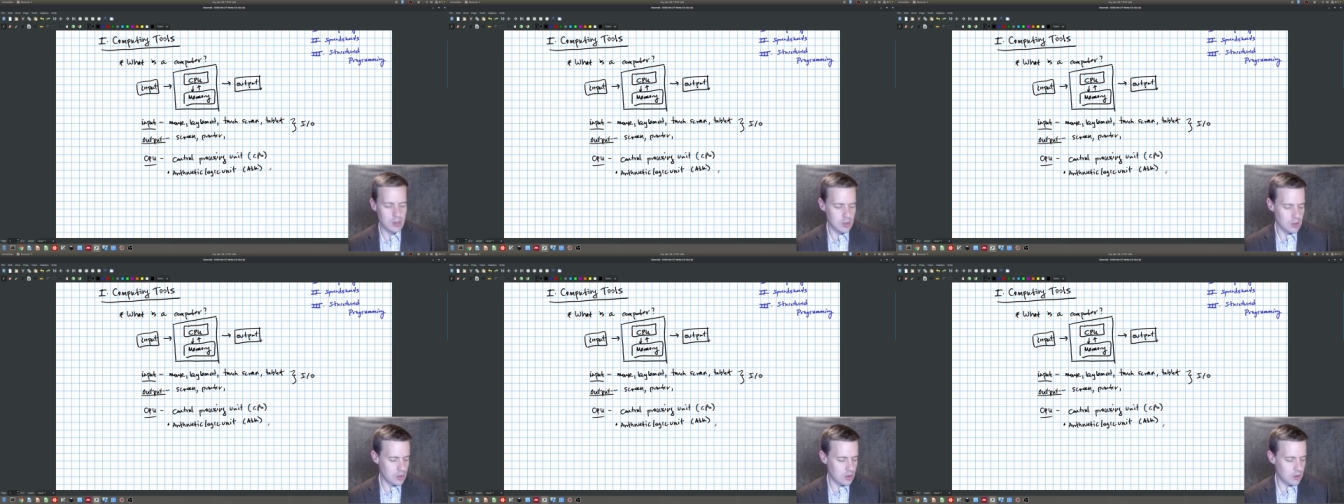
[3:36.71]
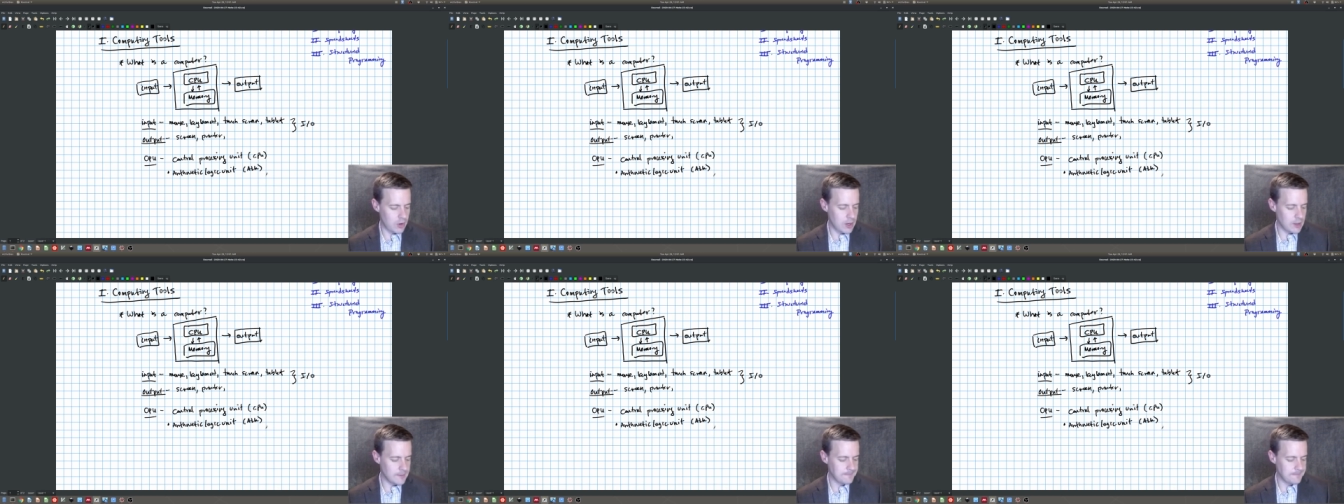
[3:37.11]
All
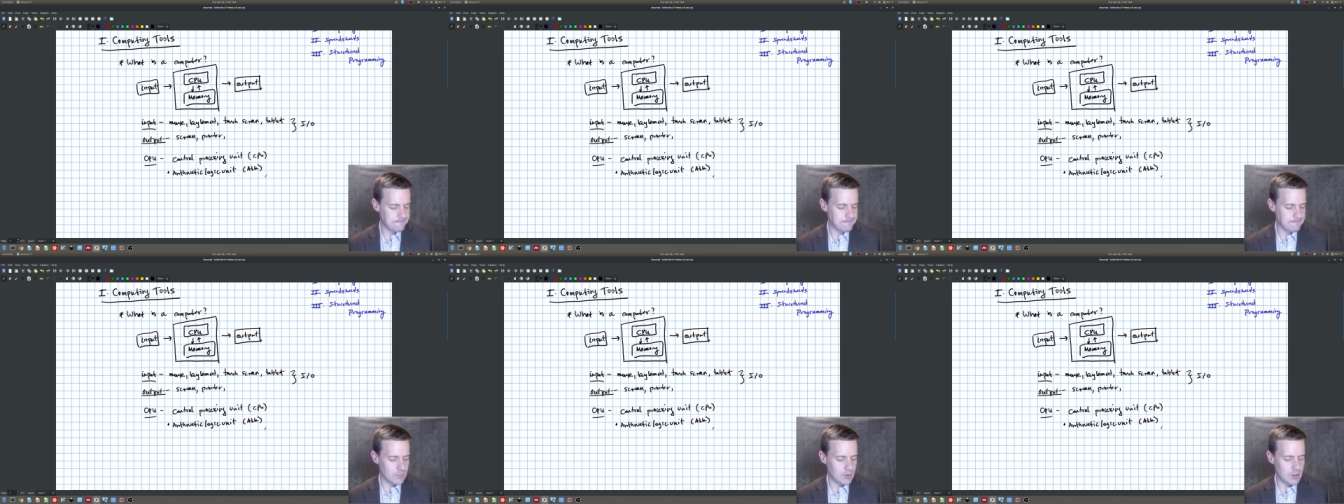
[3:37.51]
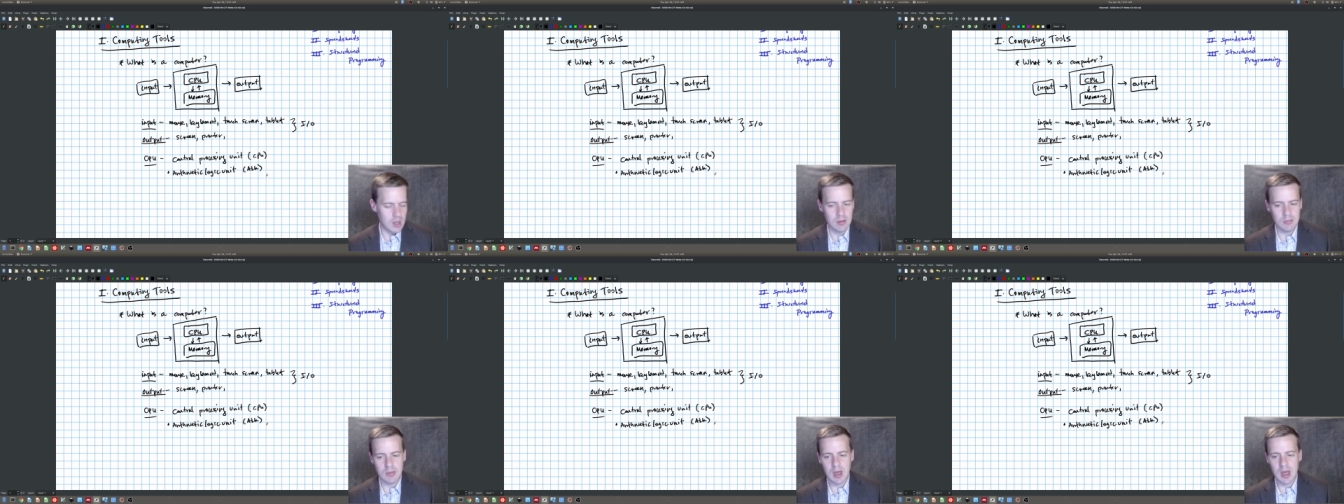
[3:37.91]
right,
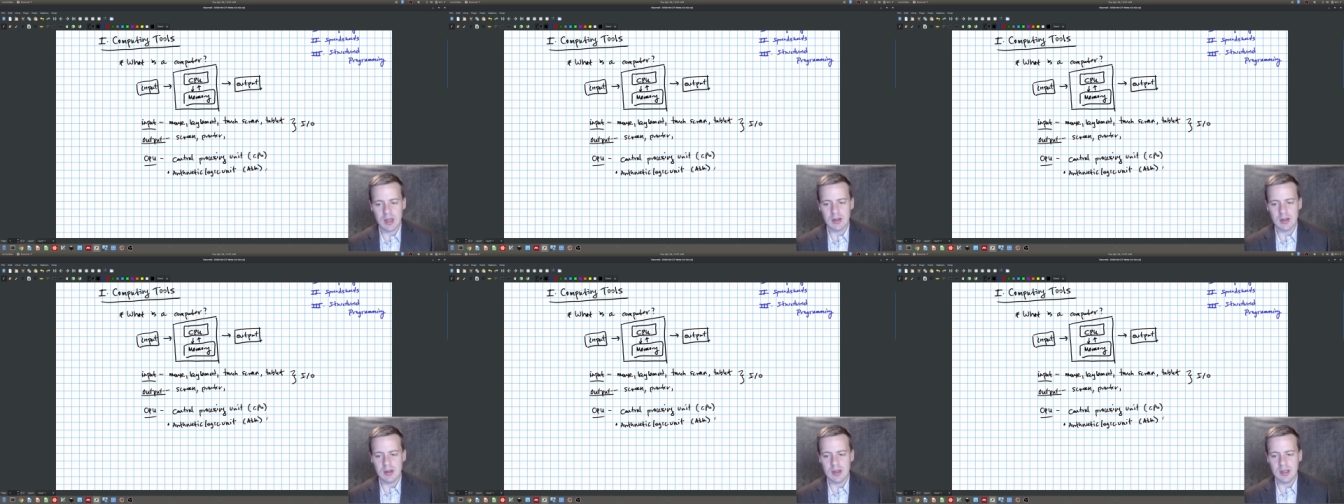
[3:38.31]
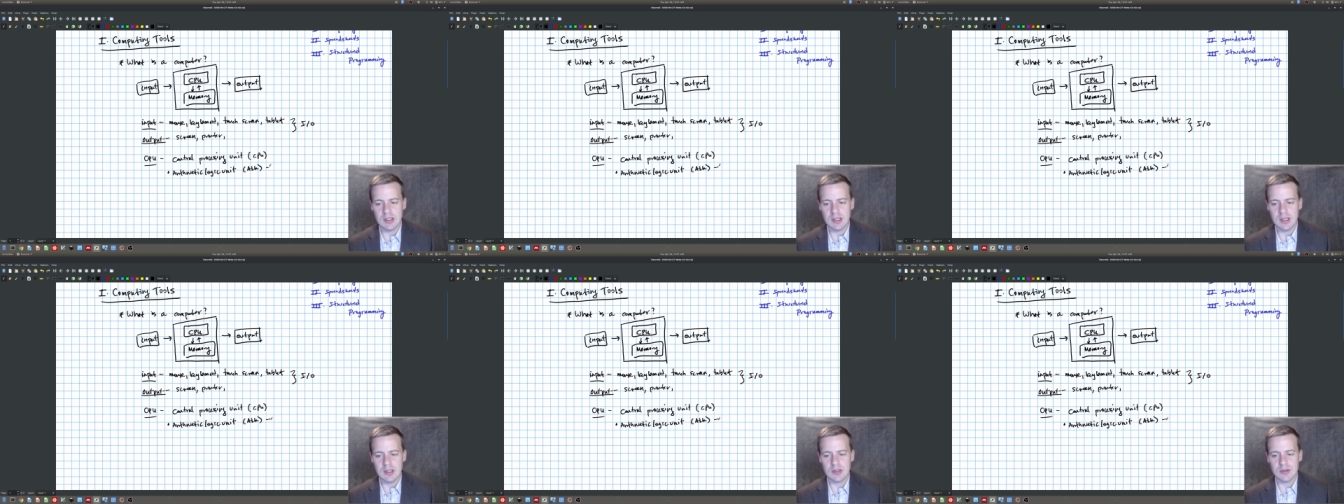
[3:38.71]
and this
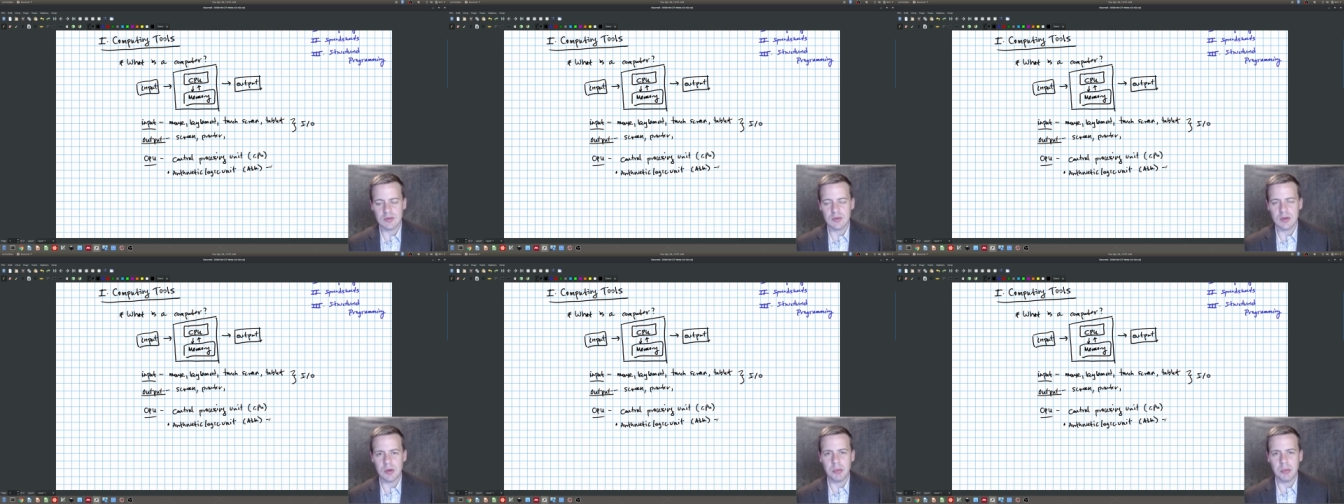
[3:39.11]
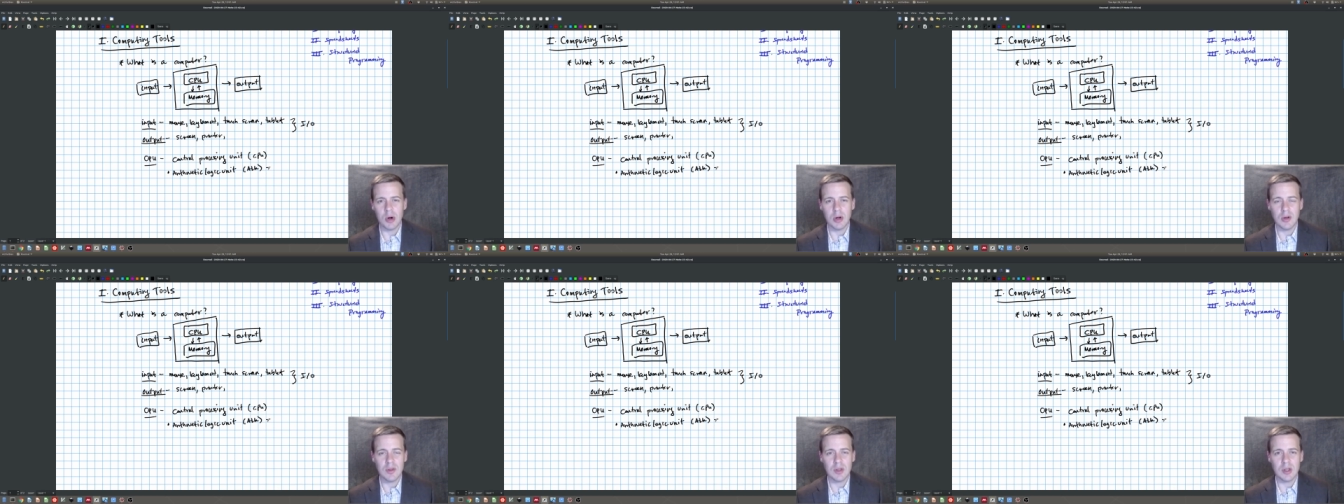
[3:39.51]
is the part of
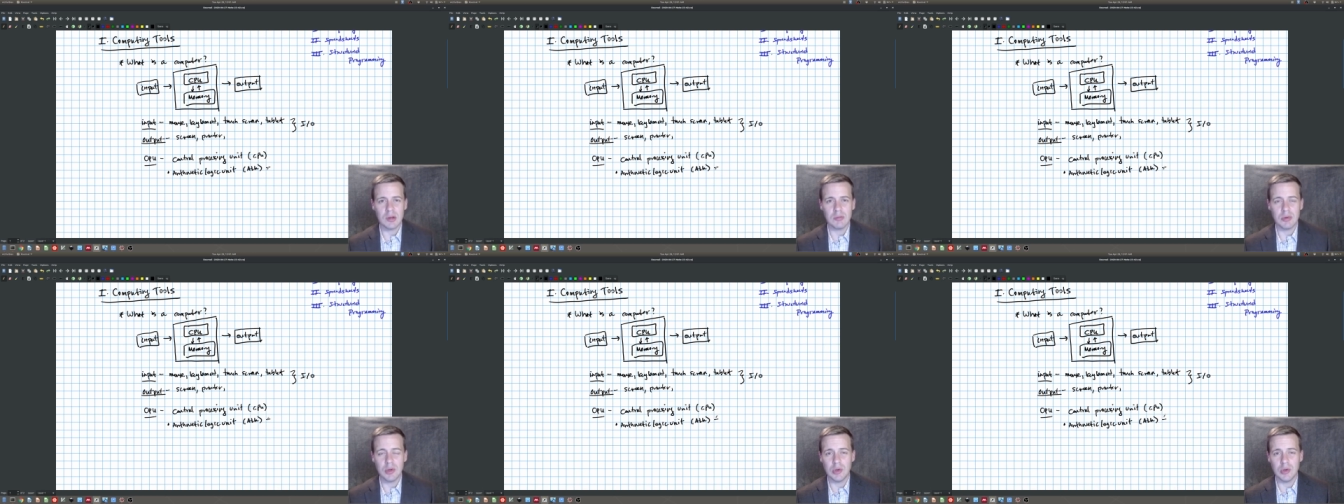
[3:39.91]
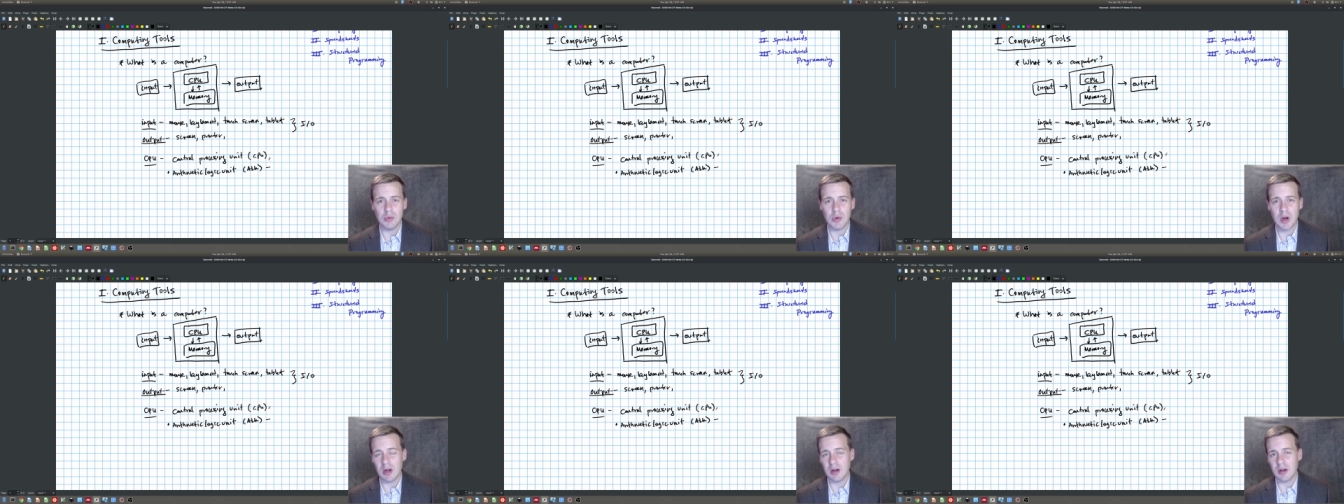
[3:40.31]
the computer
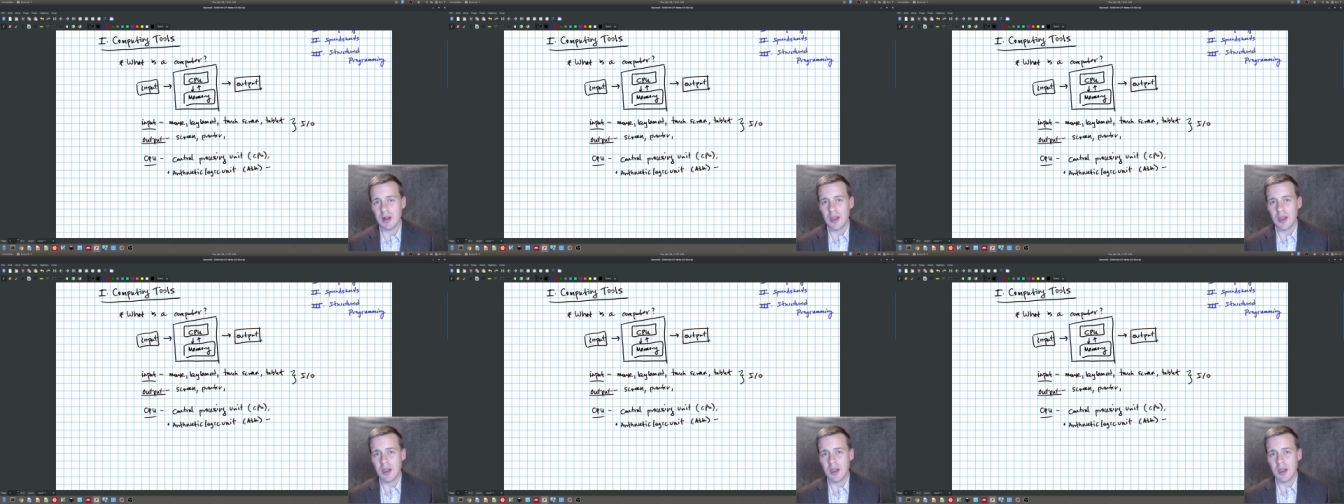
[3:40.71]
where